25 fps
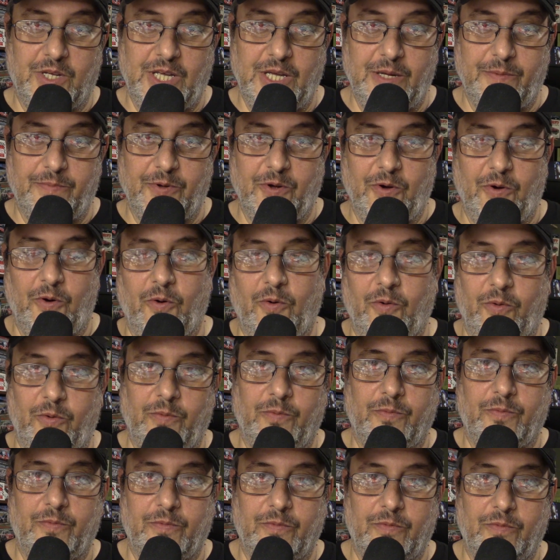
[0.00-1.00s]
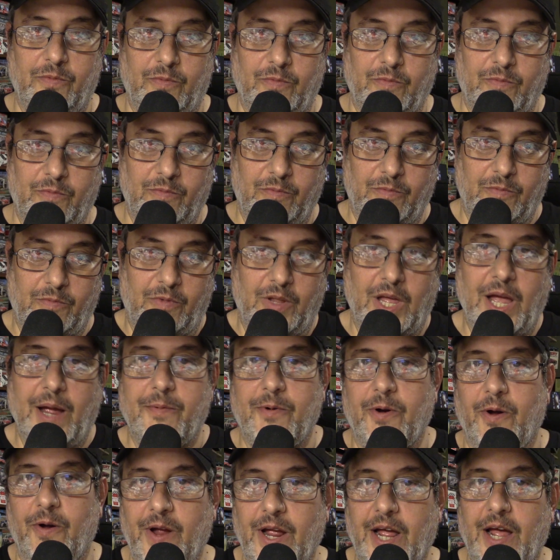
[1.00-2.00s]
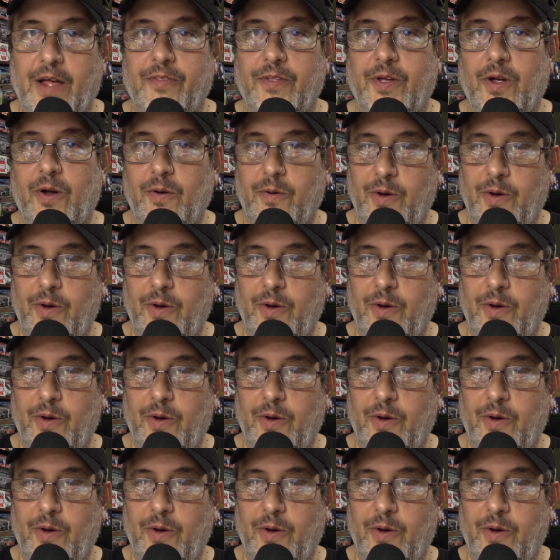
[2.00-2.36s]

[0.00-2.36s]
keep your whole library on there.